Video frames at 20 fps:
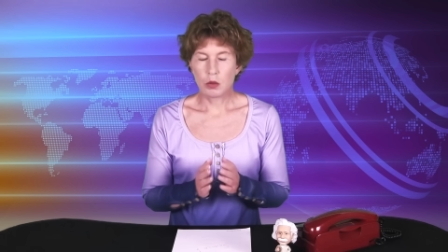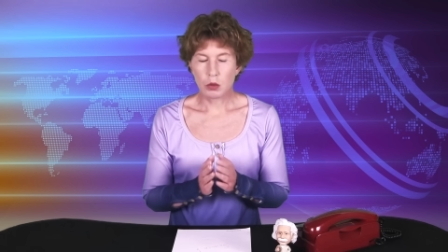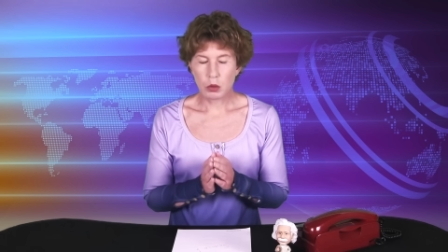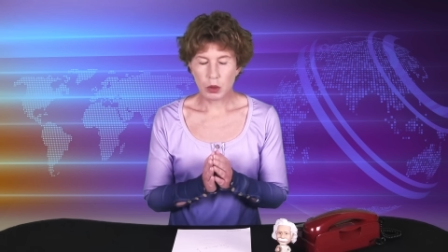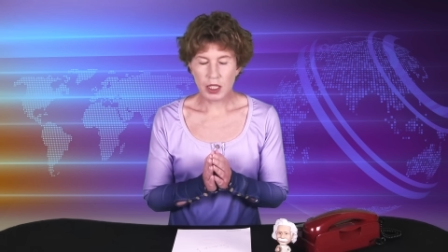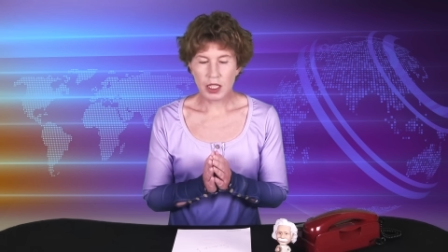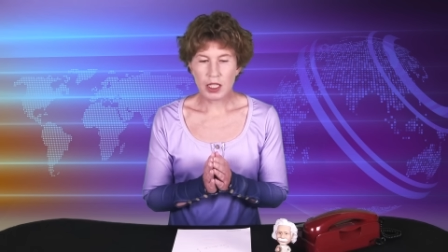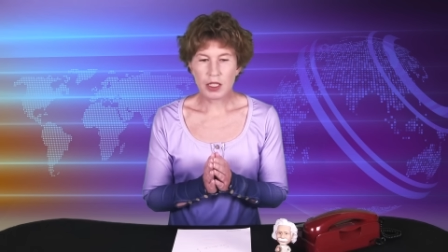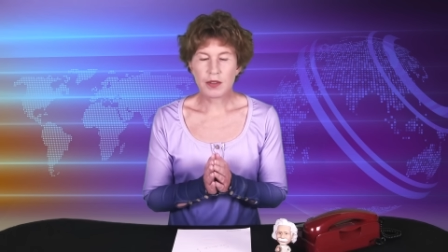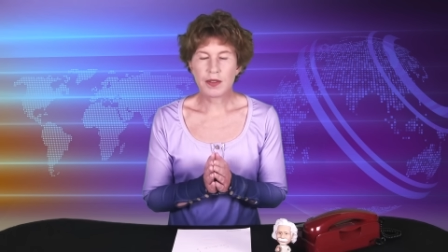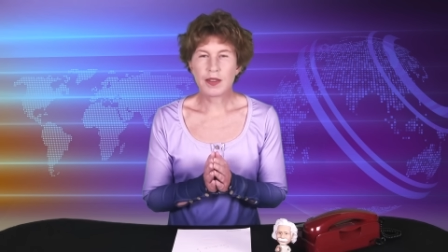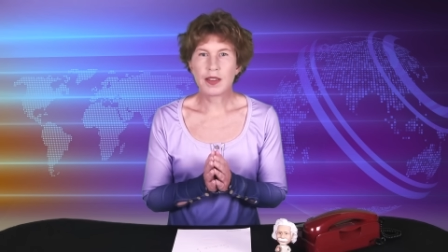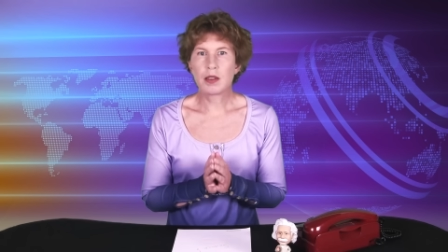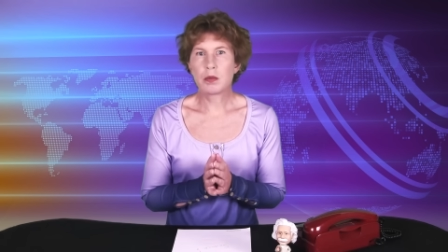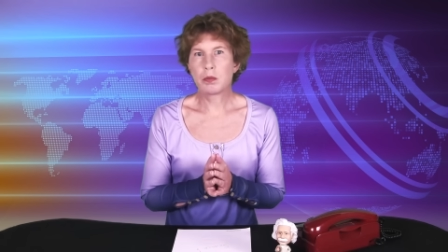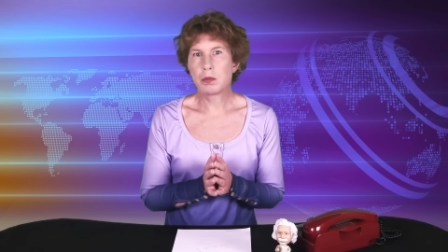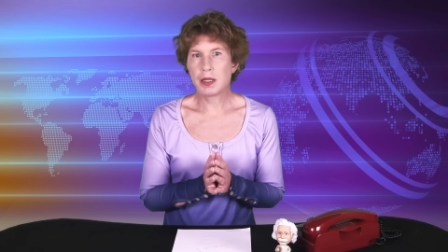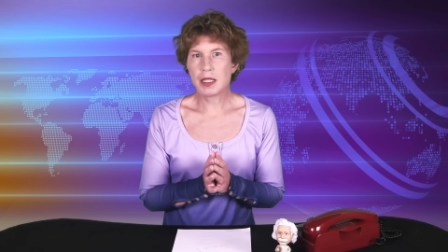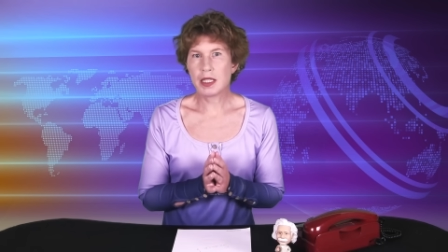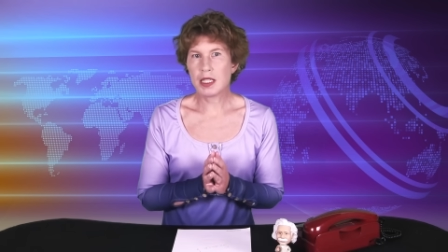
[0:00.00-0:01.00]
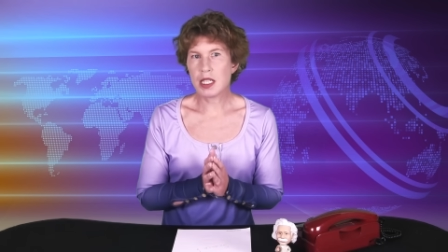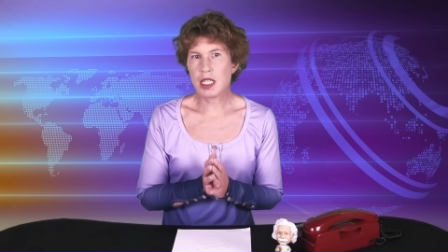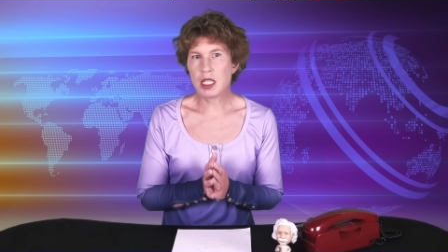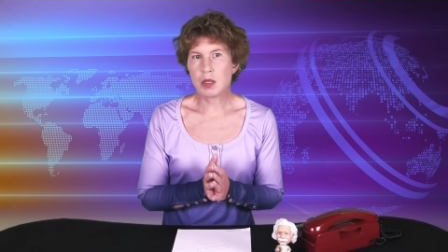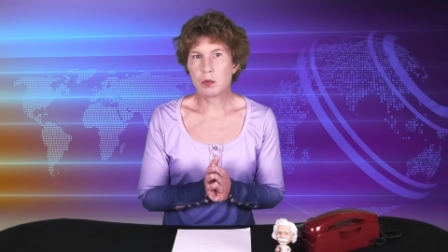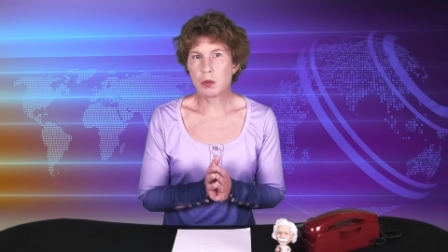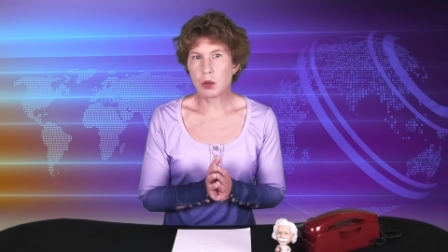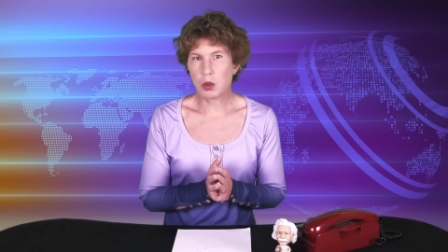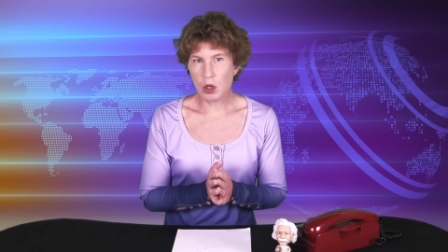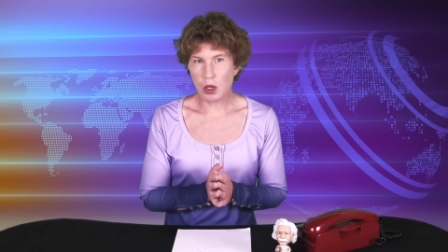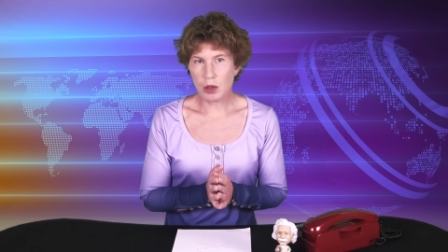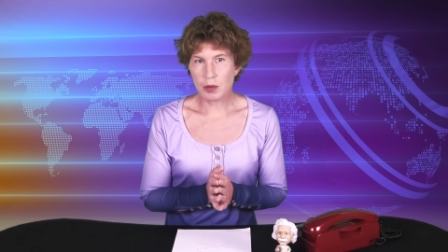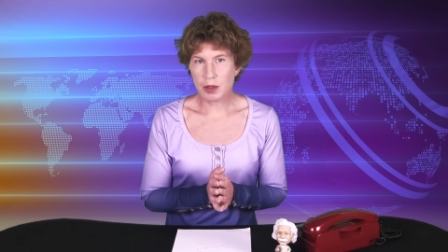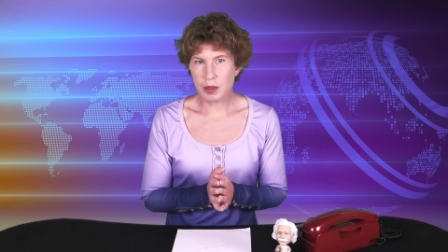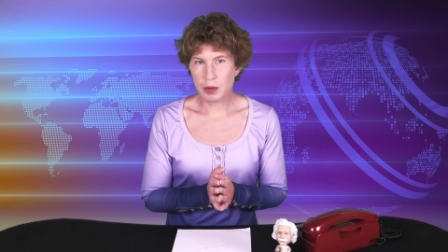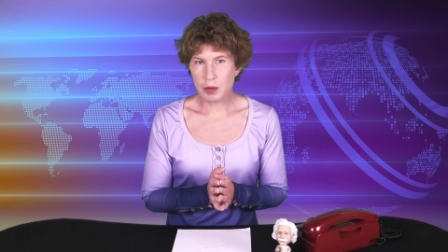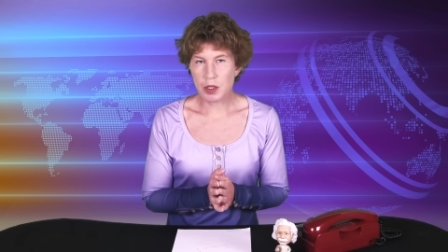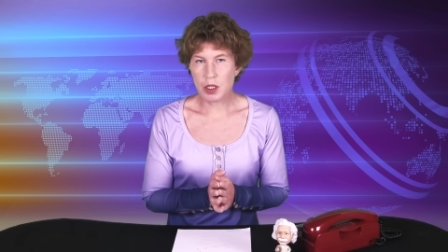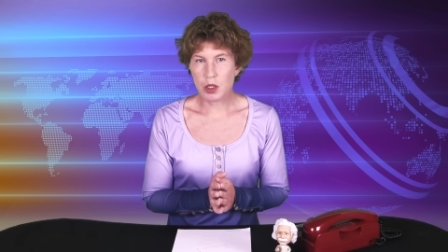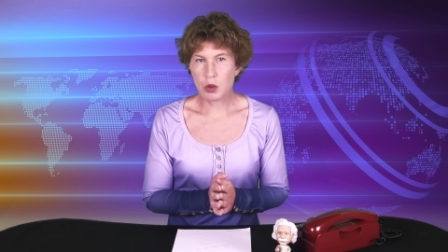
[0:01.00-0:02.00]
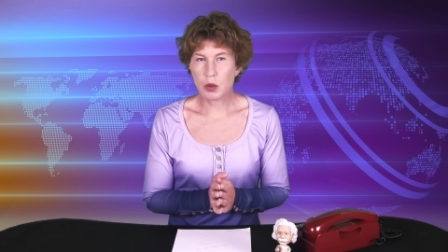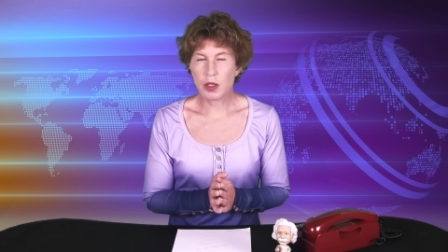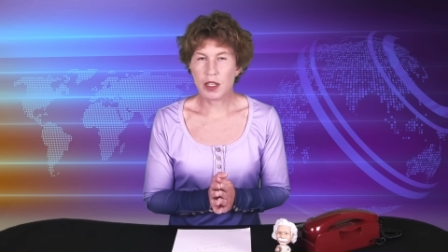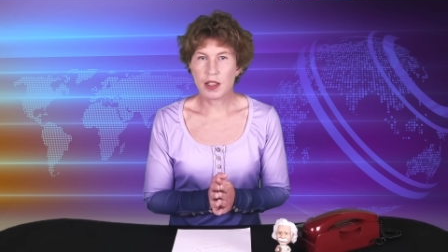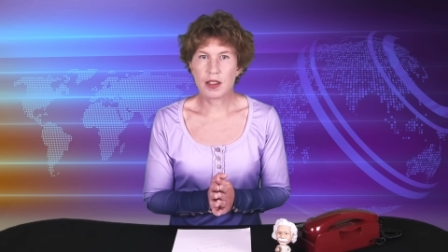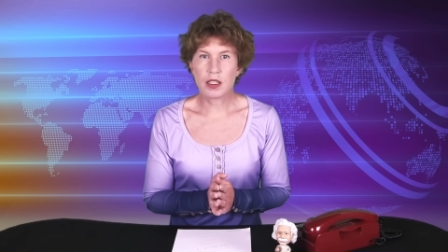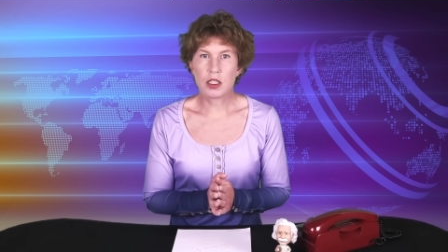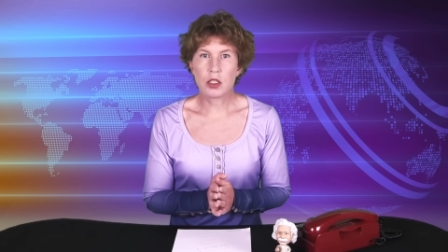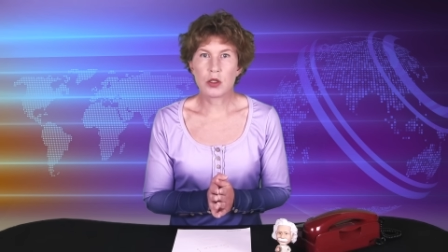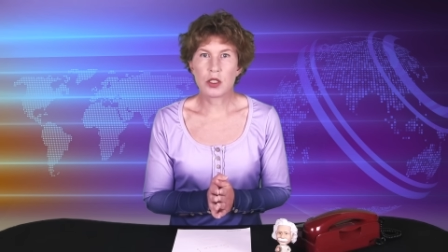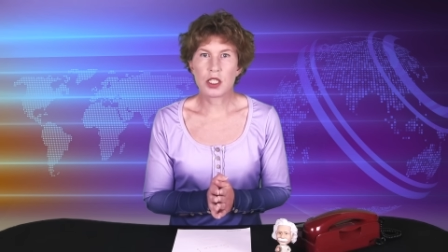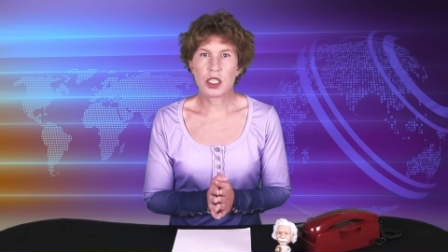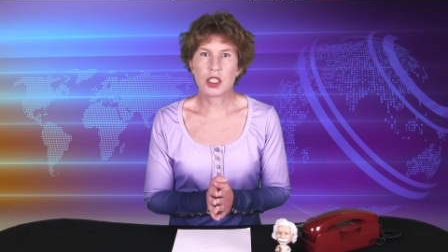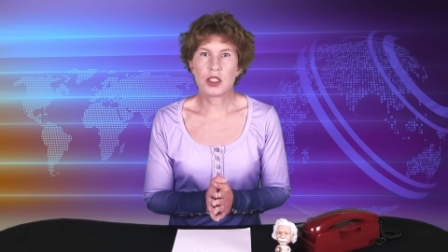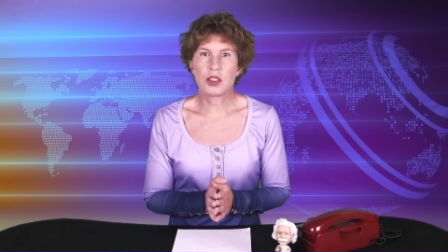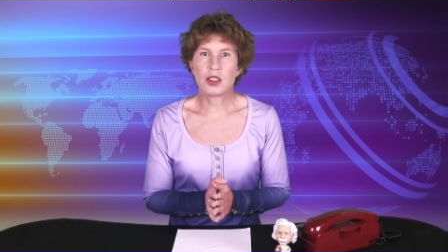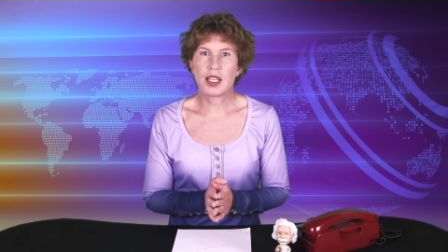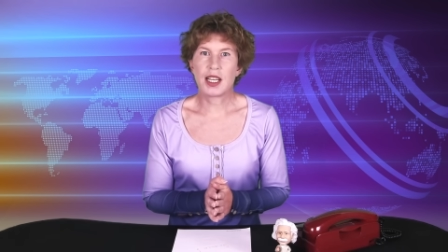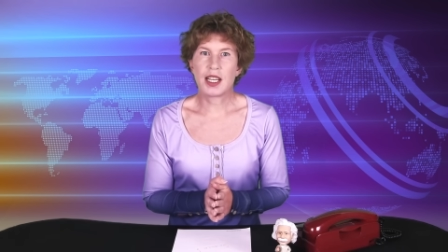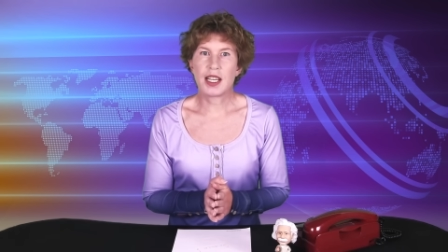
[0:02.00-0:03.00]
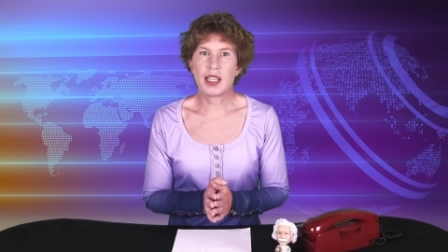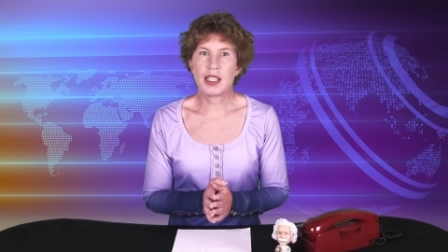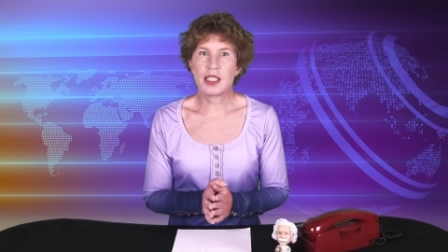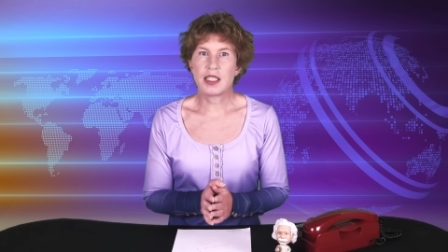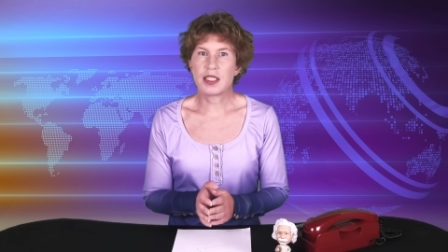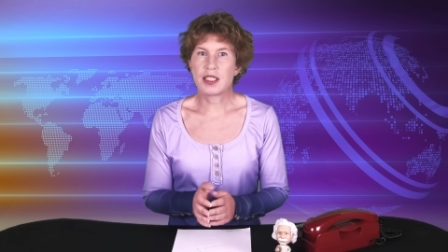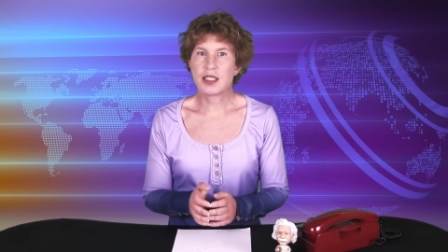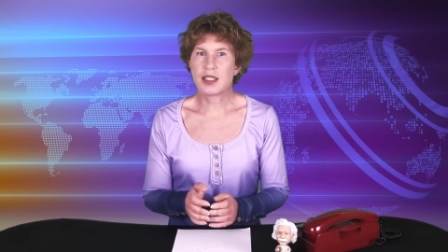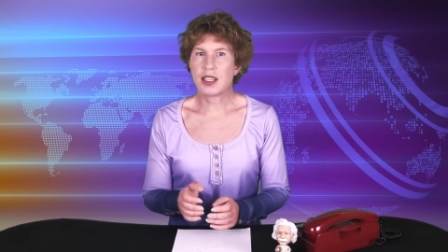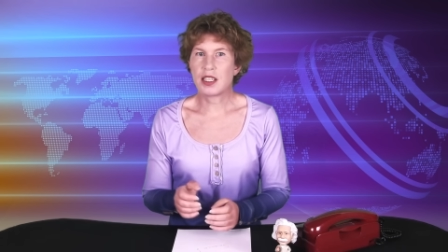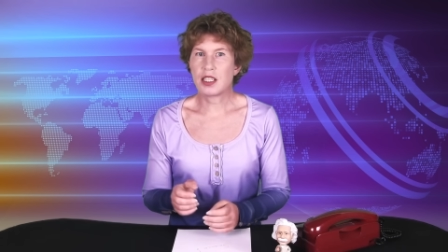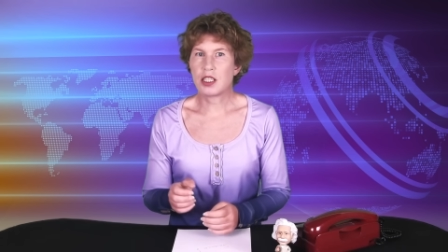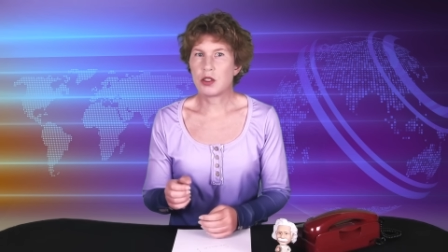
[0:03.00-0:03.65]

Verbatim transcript: One of the biggest problems with news today is that